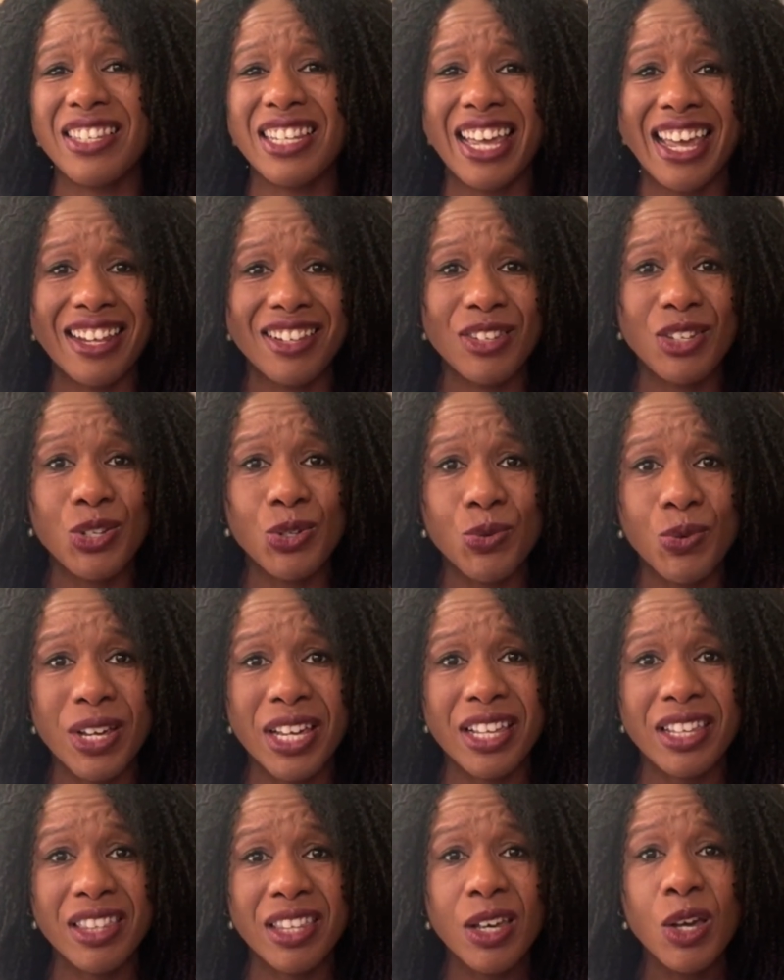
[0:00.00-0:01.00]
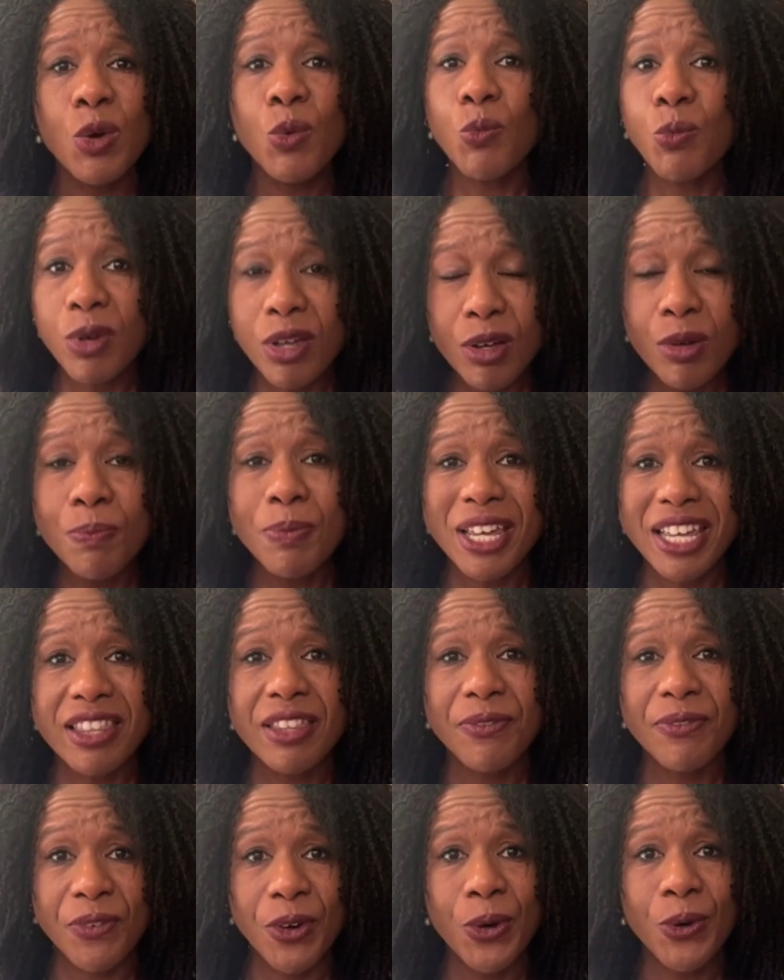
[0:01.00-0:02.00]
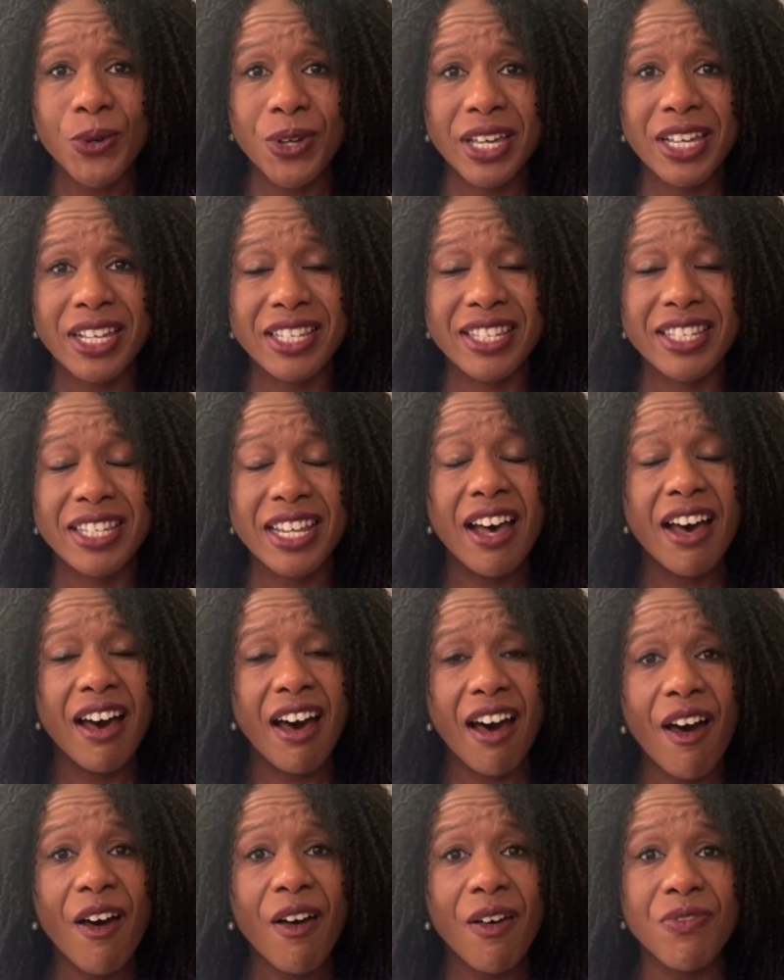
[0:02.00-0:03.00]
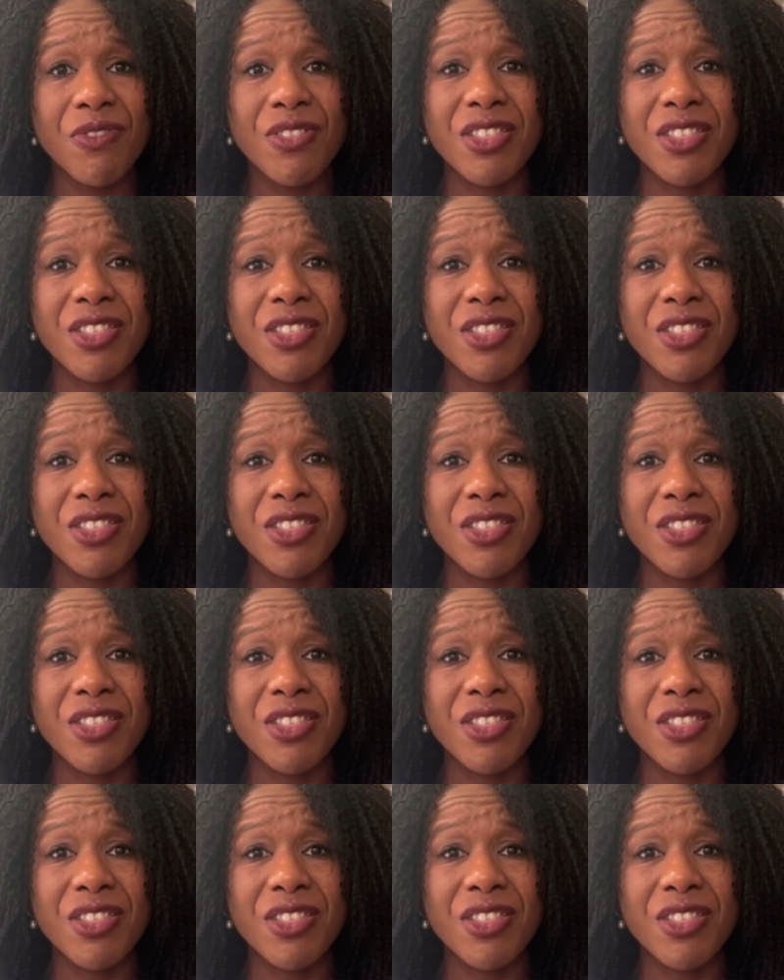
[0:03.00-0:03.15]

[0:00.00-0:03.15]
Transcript: and strength will be the focus of